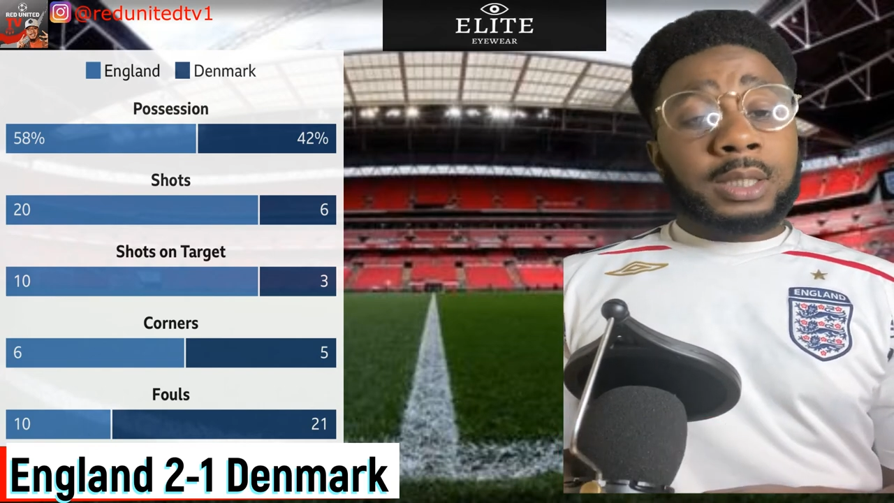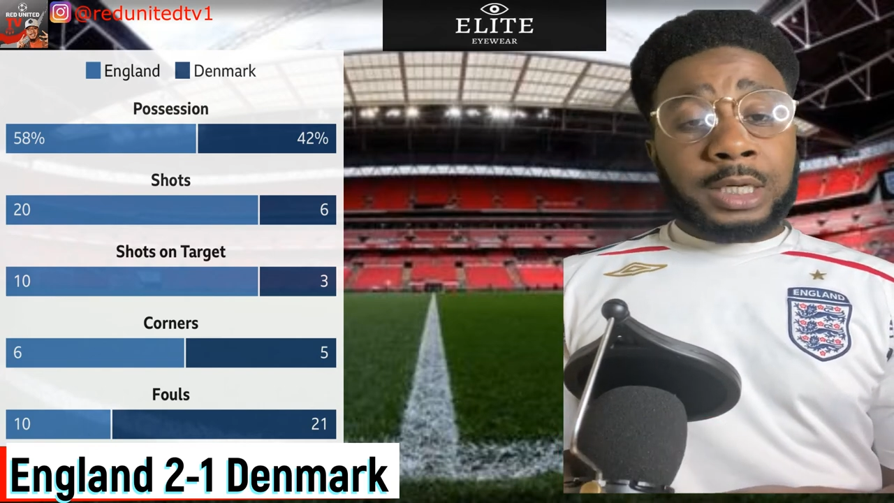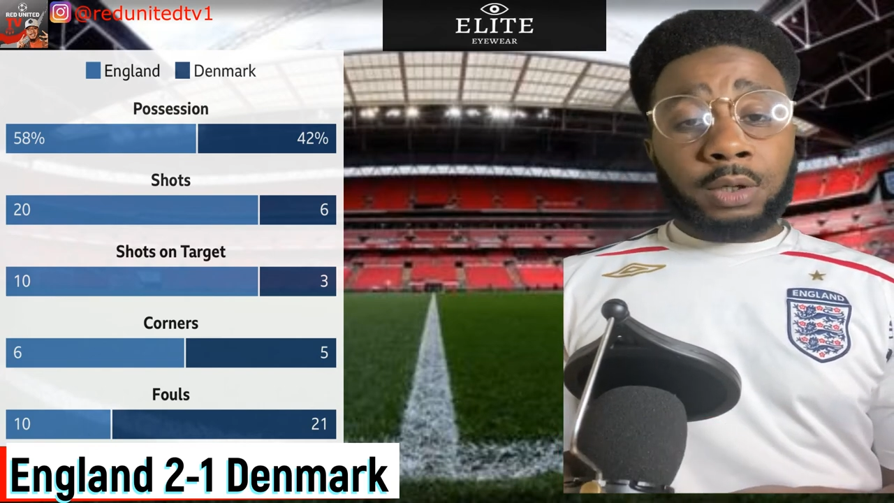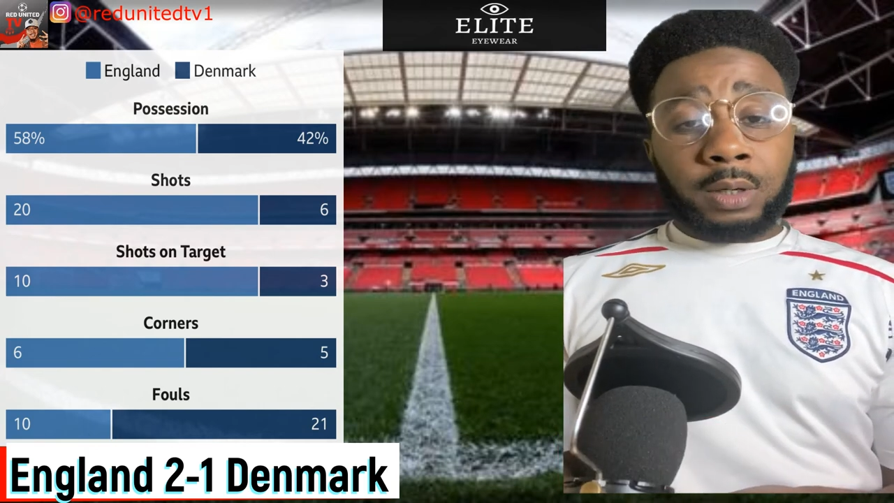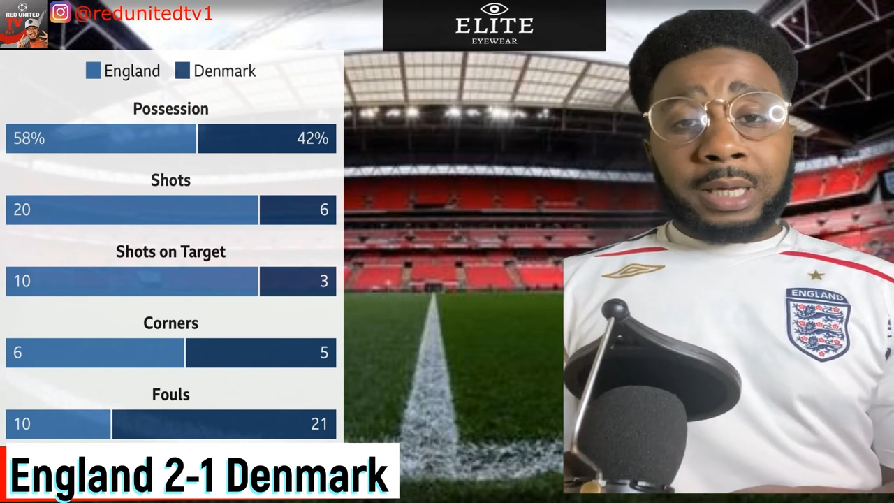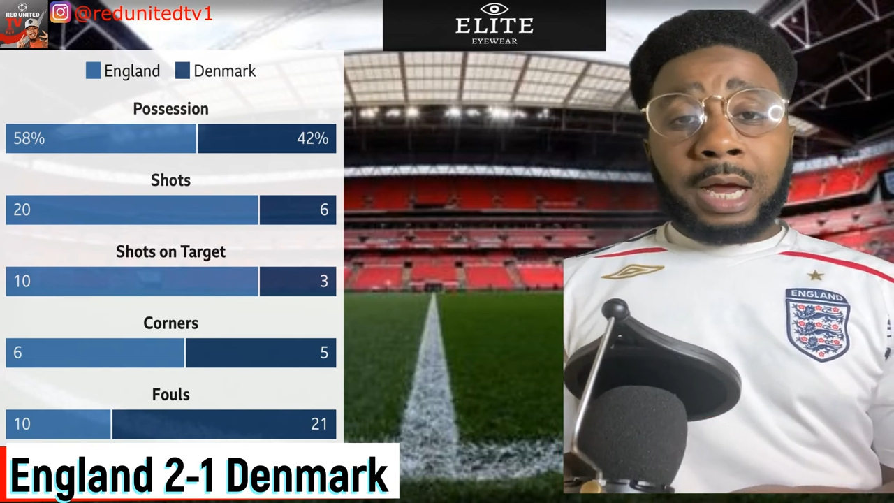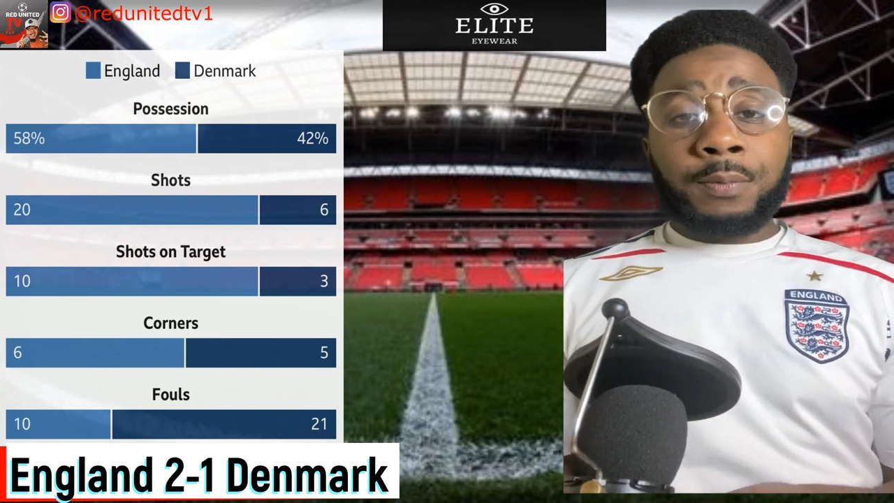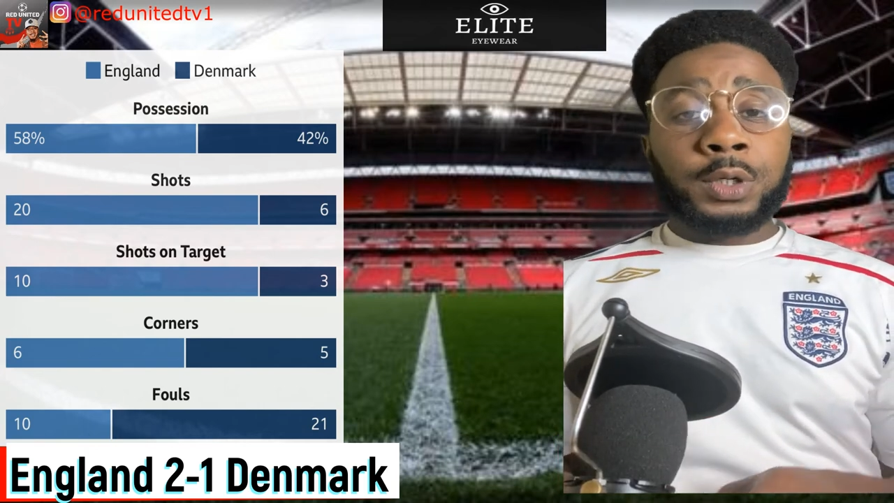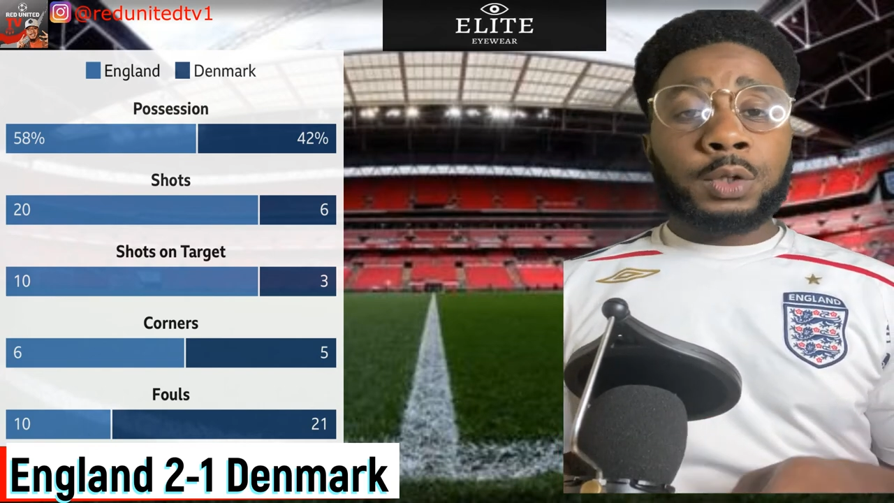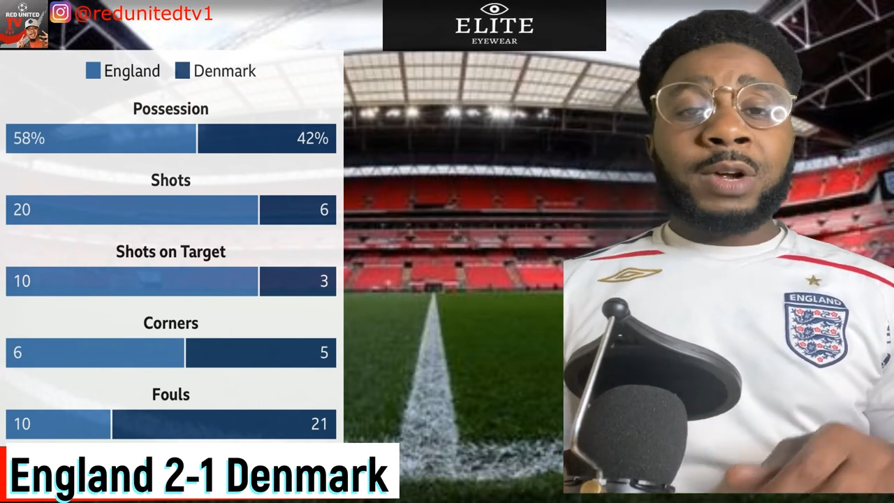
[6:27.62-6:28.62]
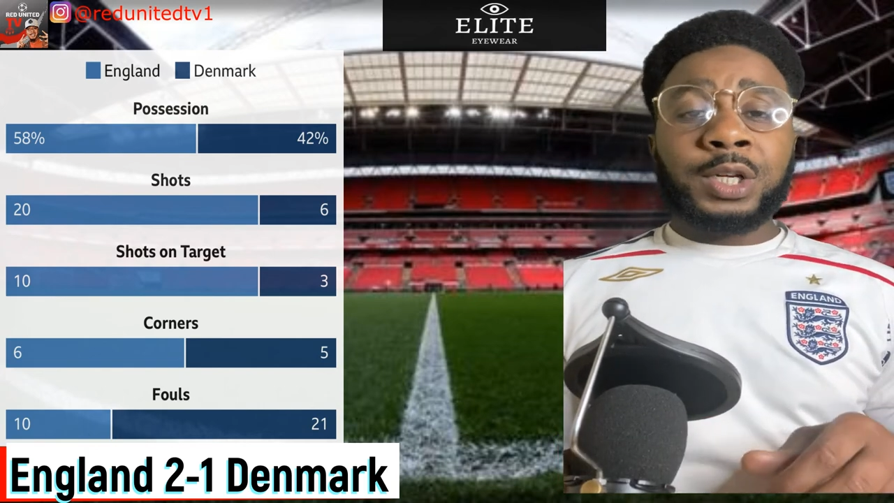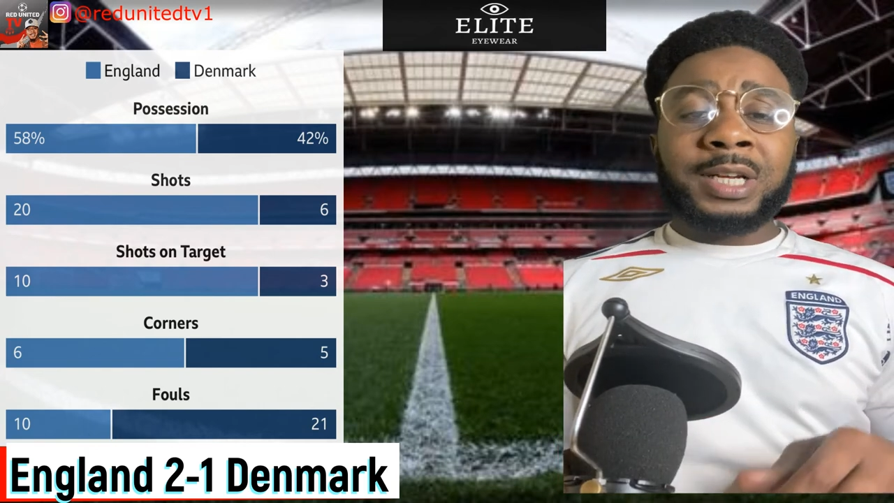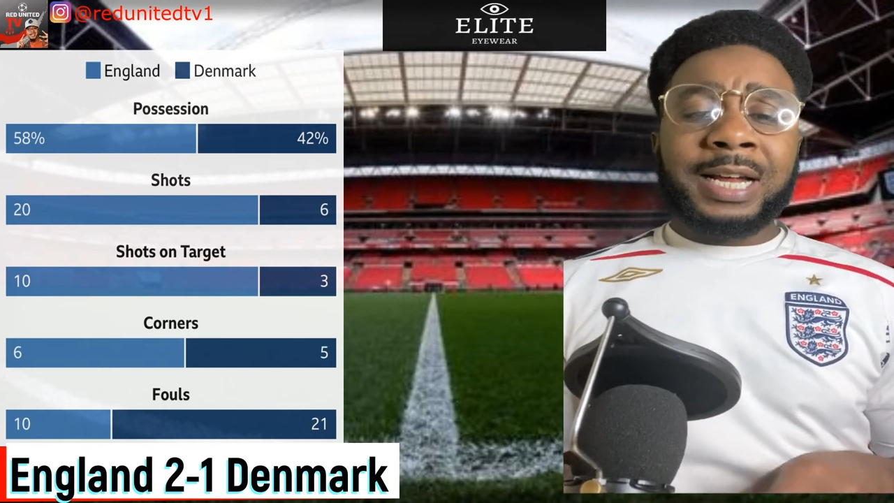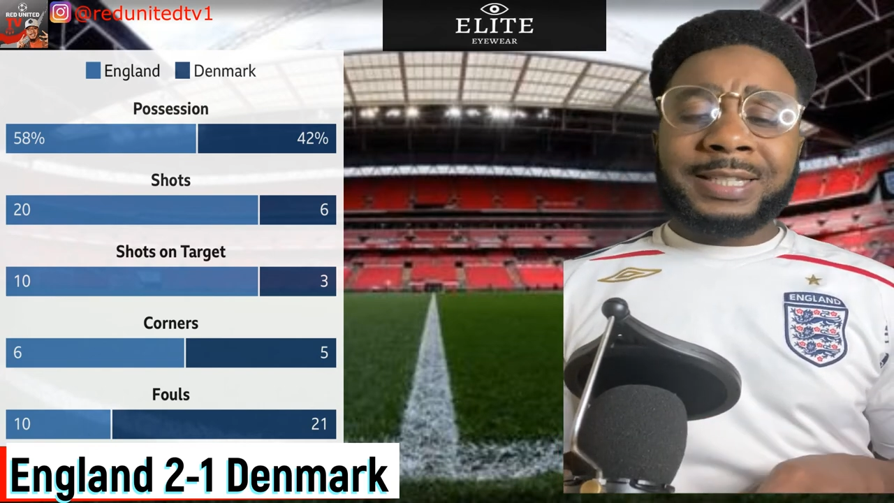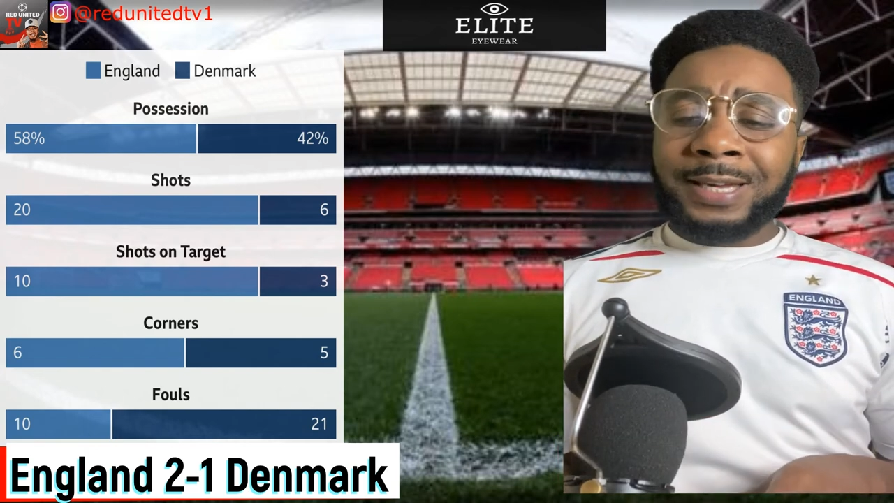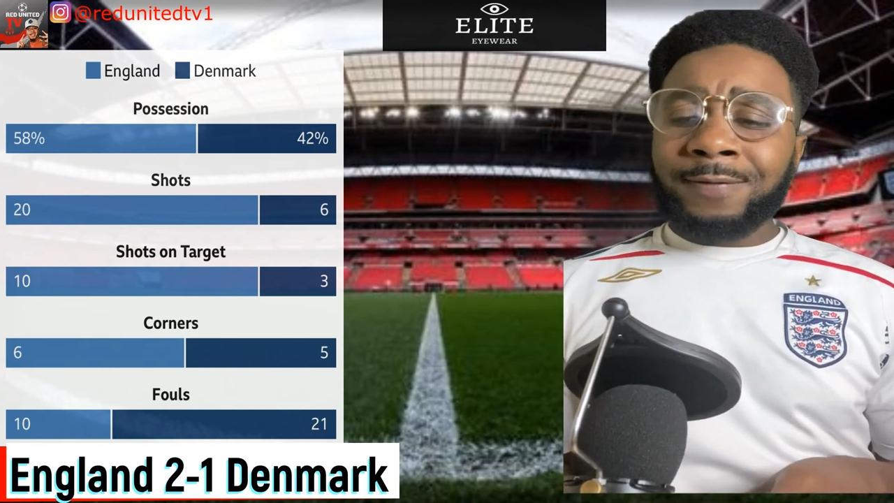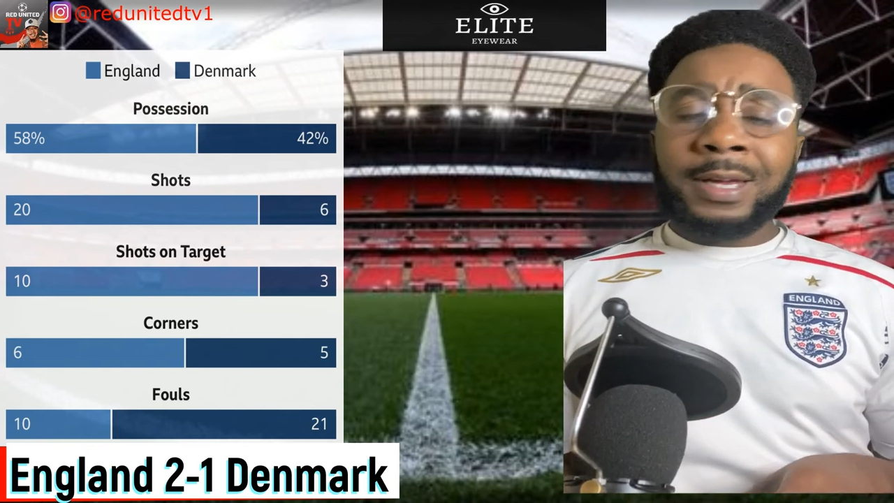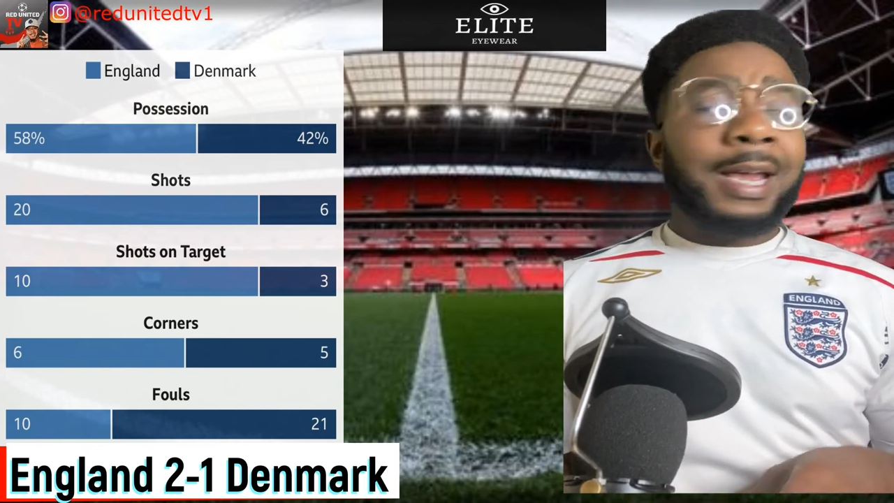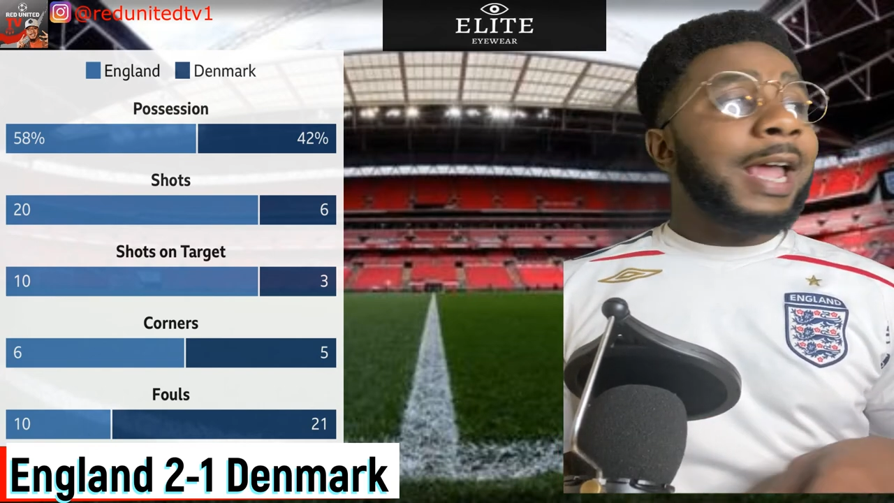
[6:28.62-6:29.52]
TikTok account, which is Red United TV.